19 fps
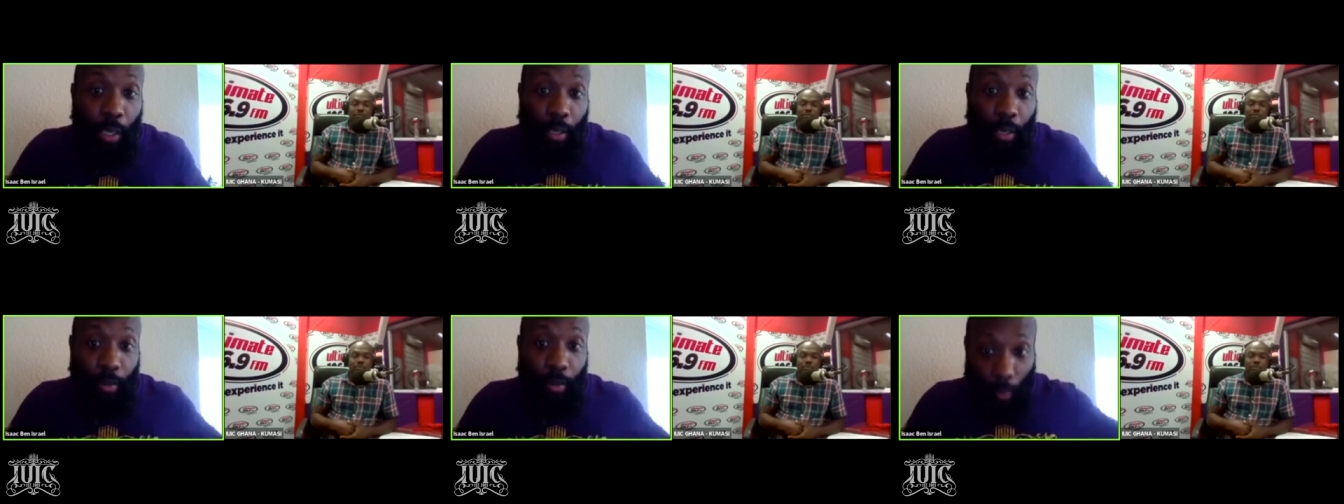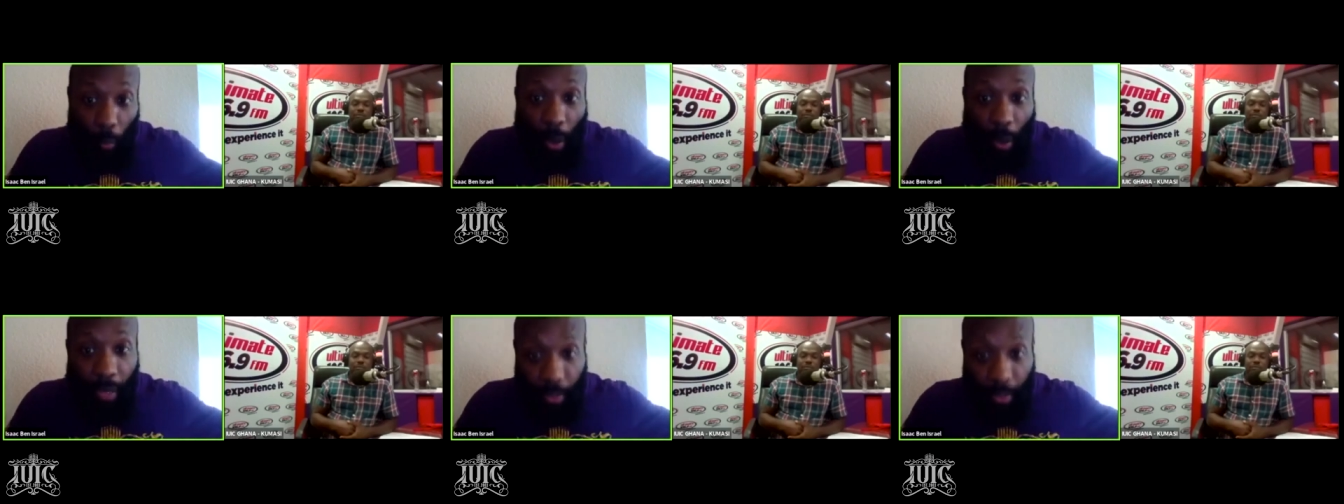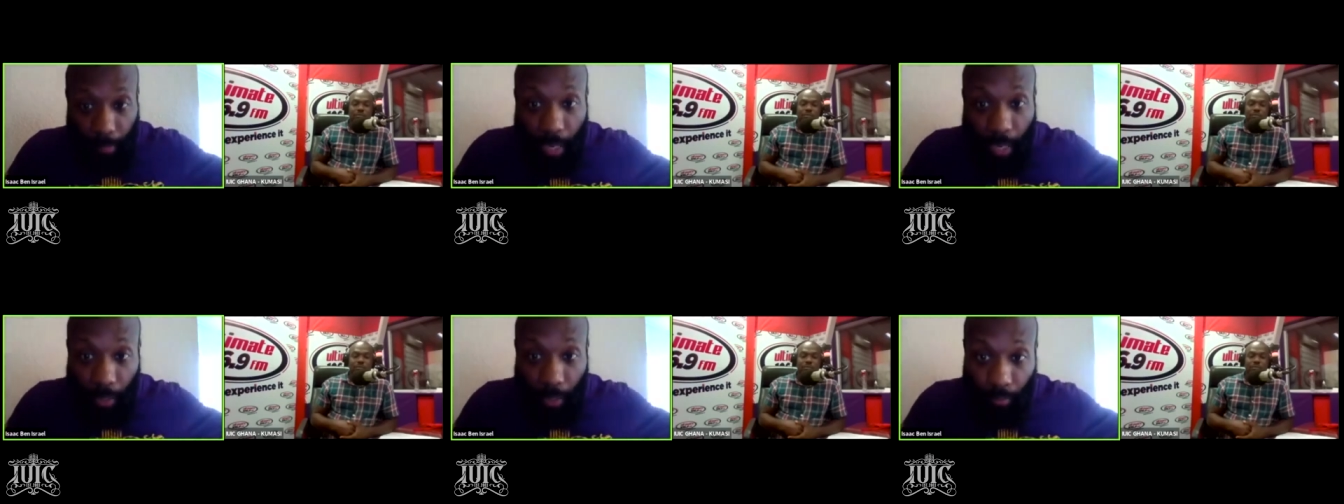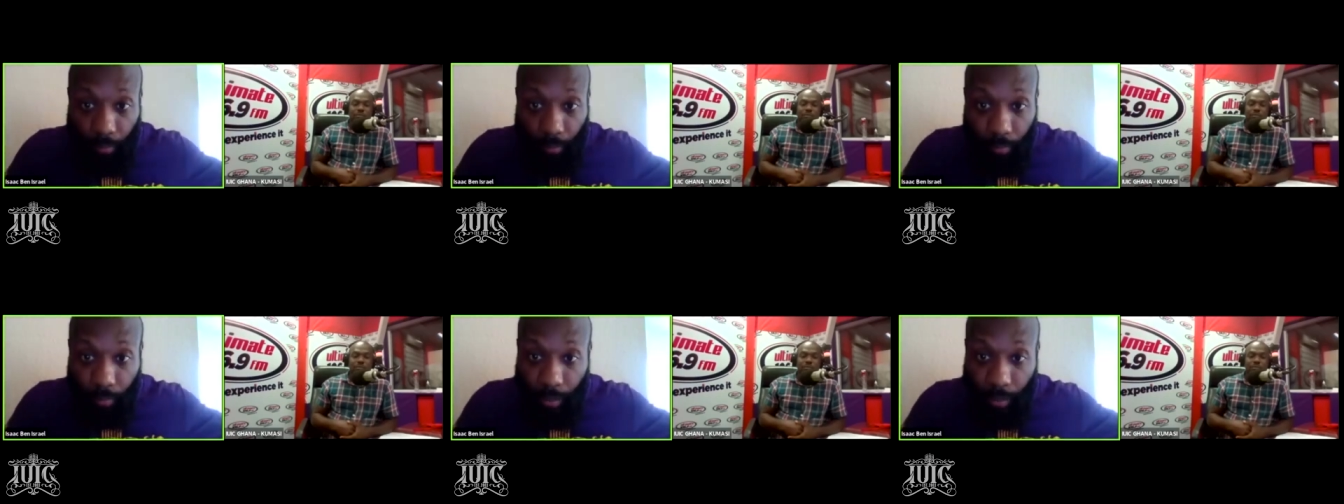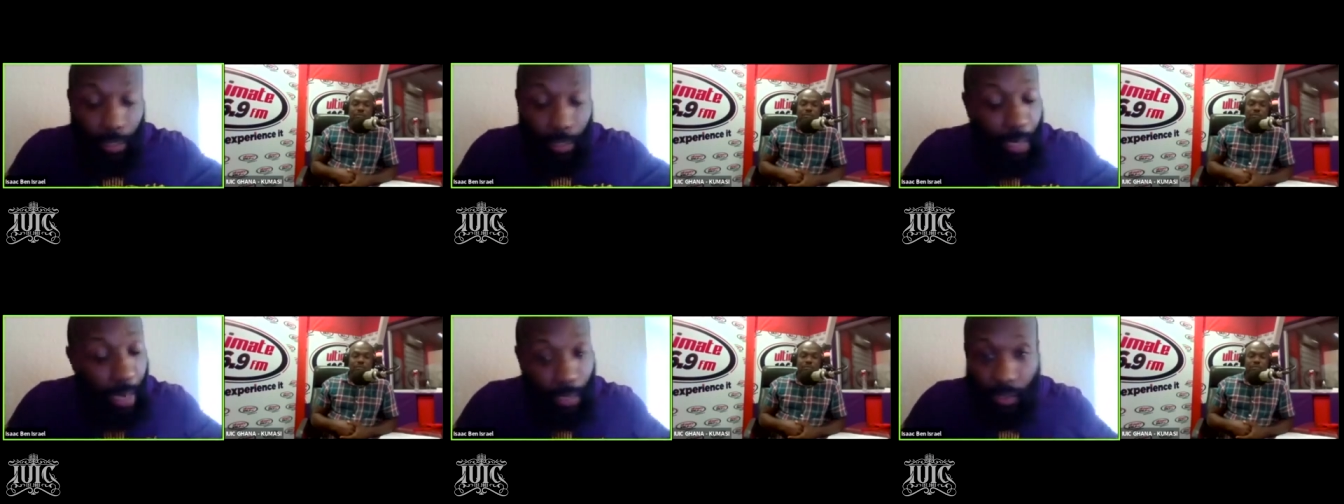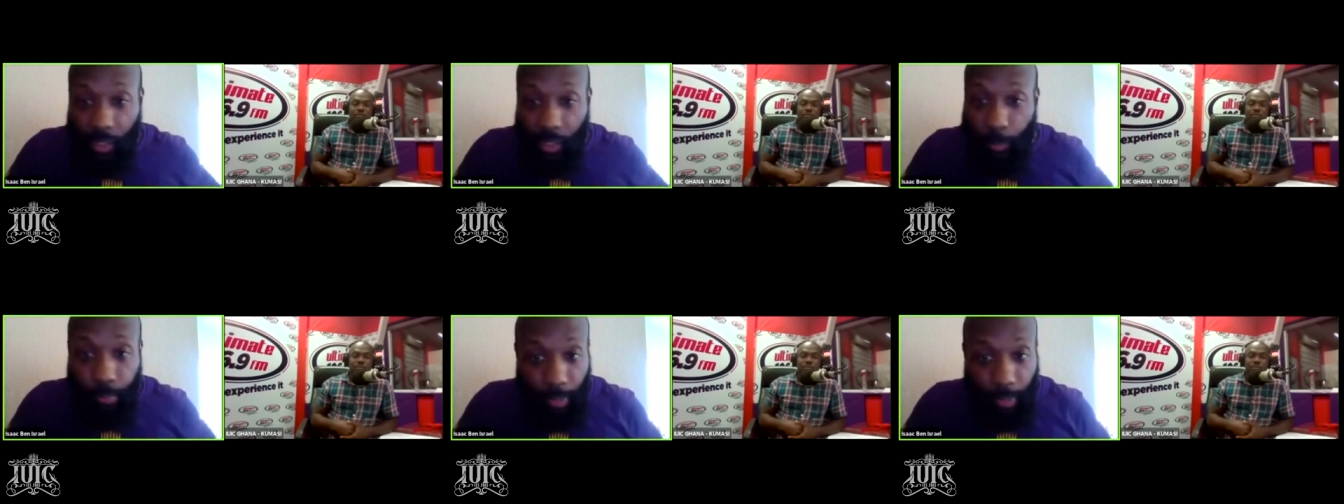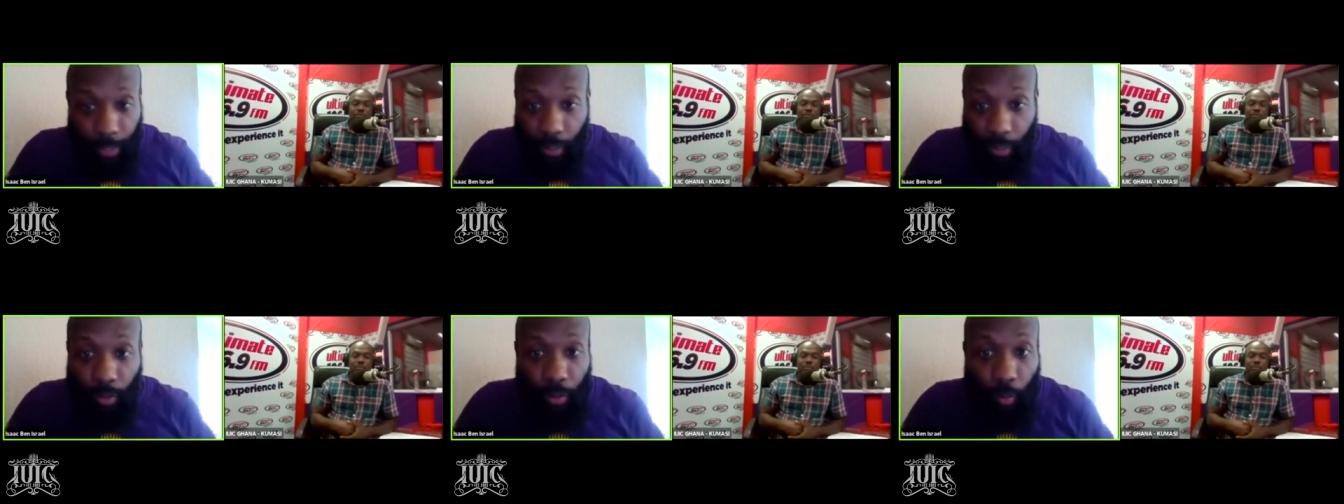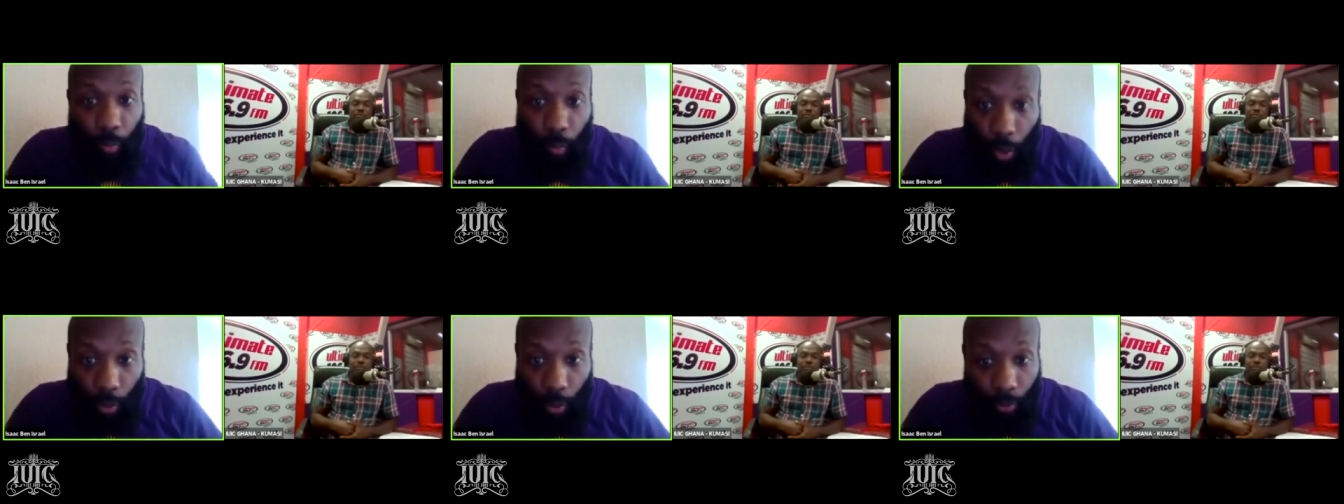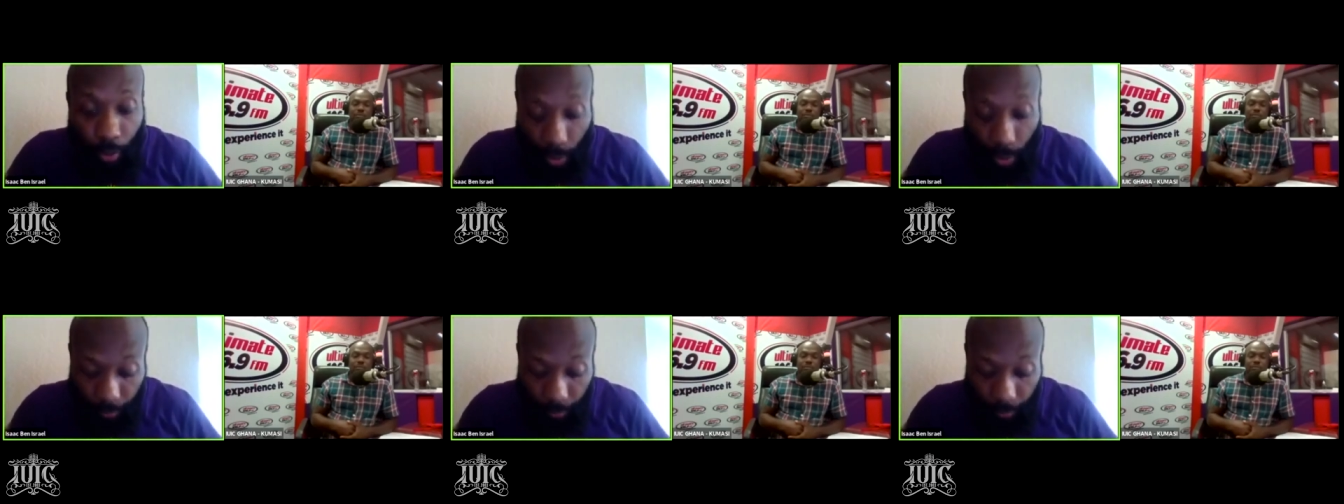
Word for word: the white man. They're not spreading the word